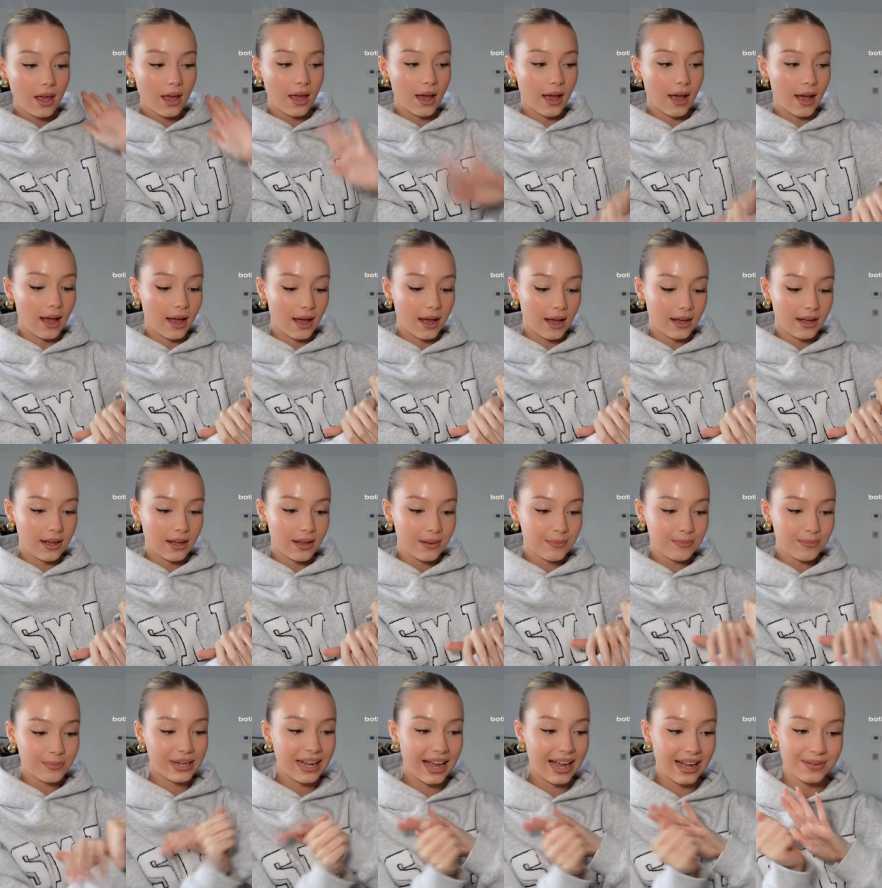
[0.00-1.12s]
Uh,
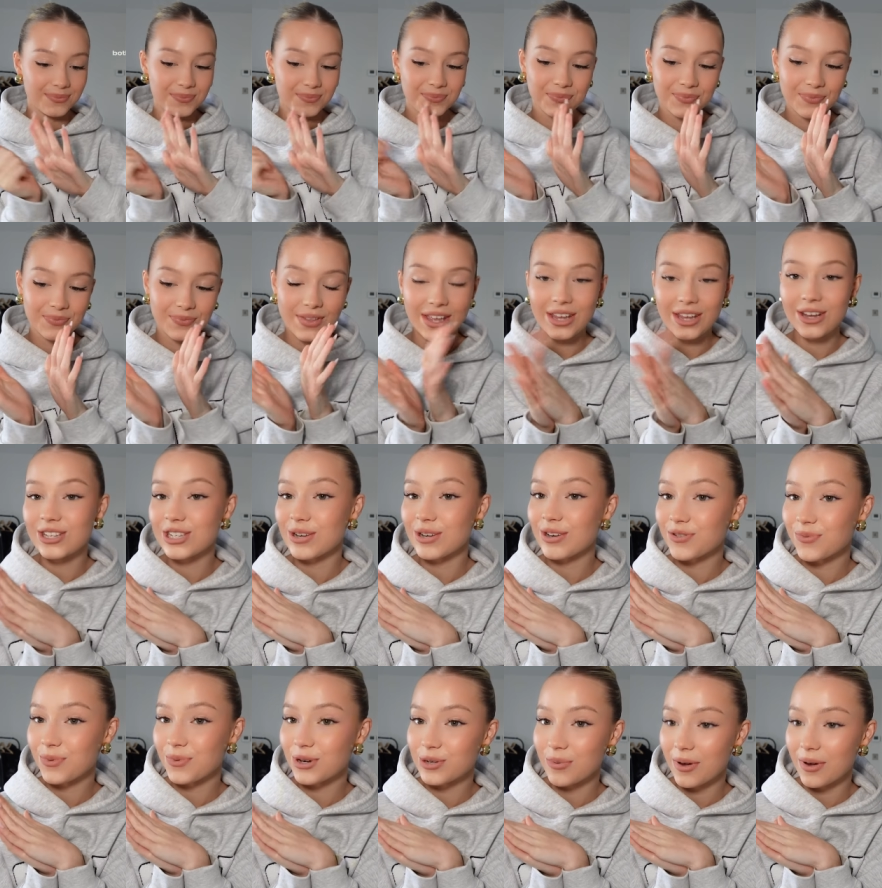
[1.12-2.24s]
but yeah, thank you so much
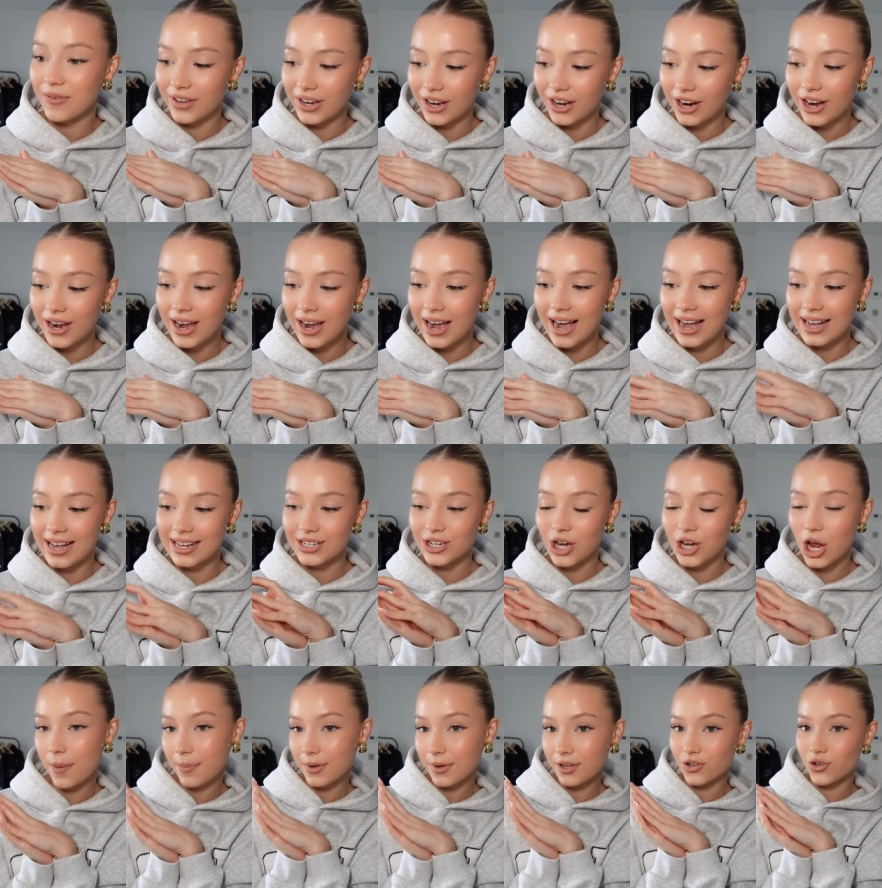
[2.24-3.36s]
for watching my video and I
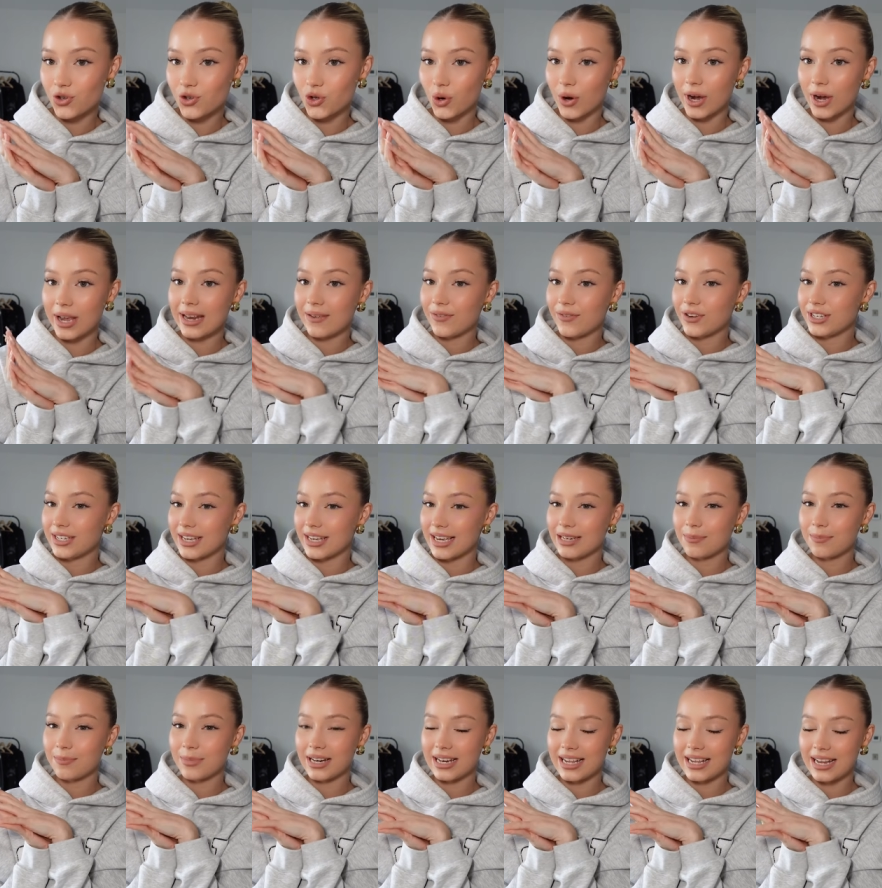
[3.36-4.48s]
hope you enjoyed. If you did,
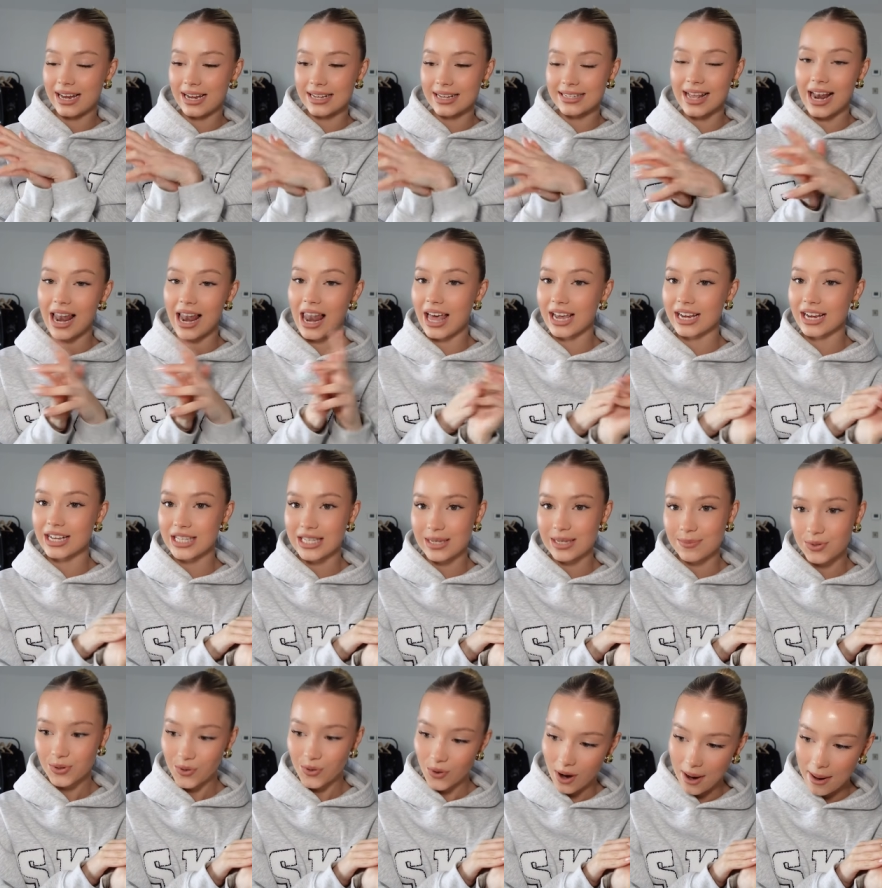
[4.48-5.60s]
please like and
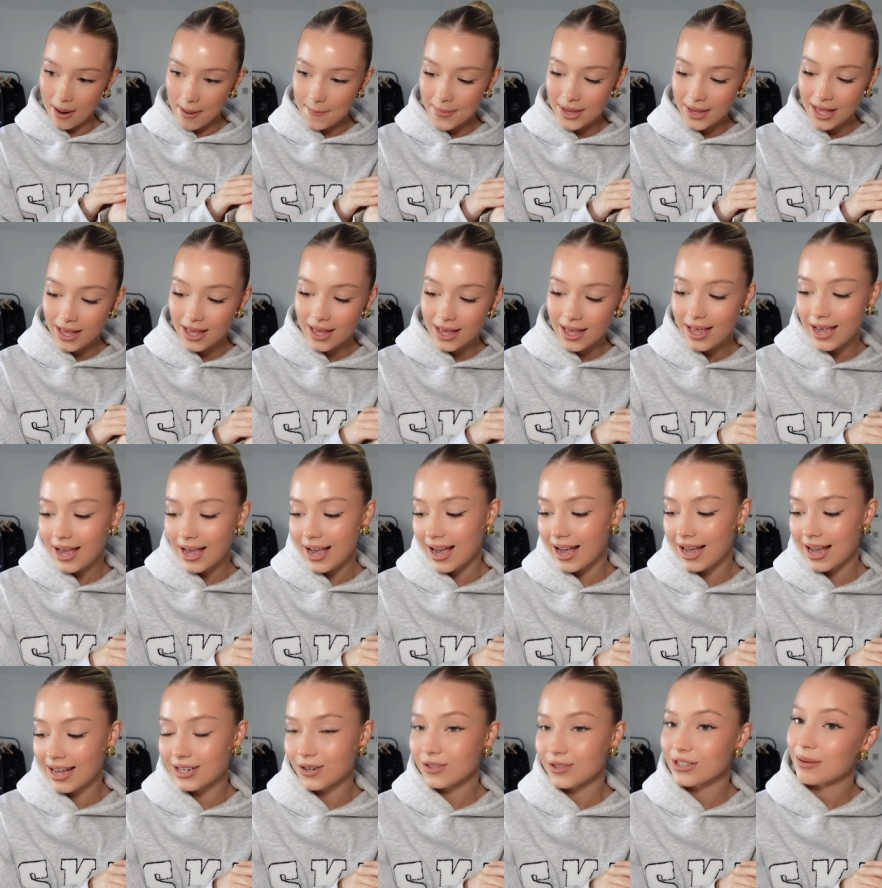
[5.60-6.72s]
subscribe
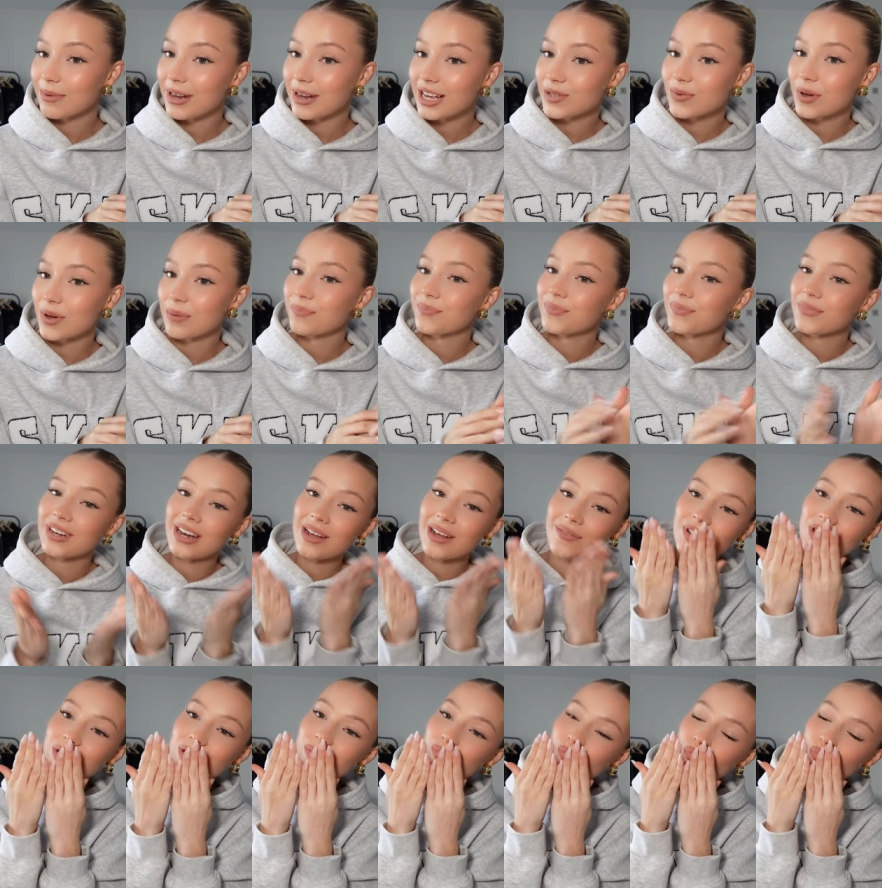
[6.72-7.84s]
and I'll see you in the next one. Love
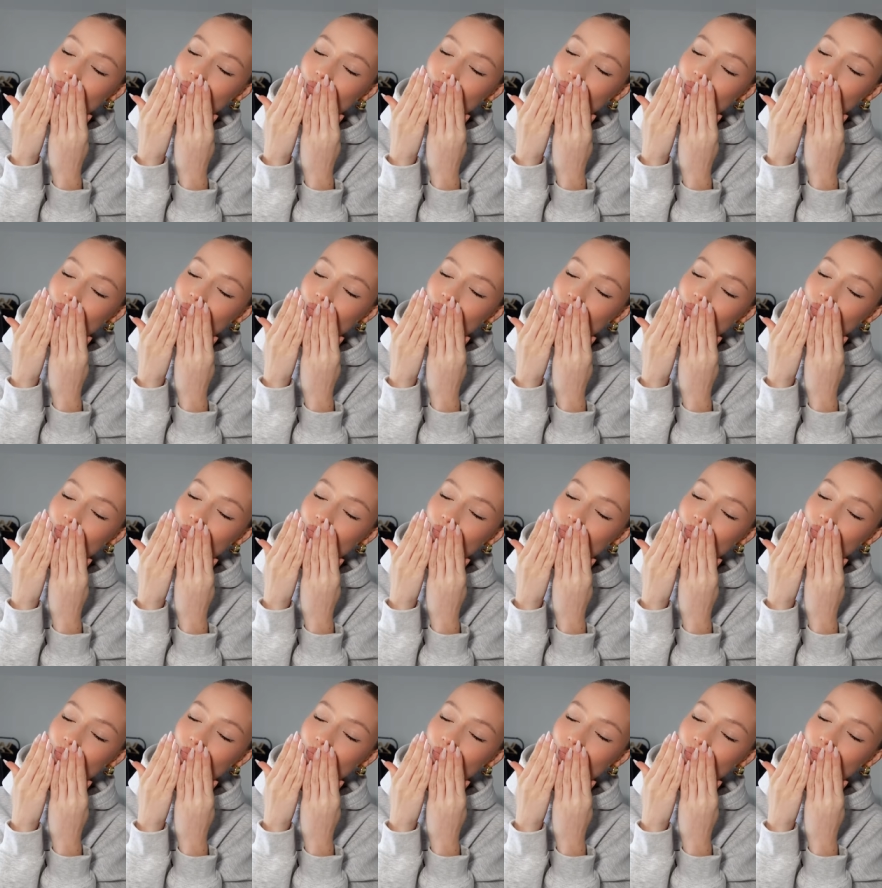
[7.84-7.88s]
you.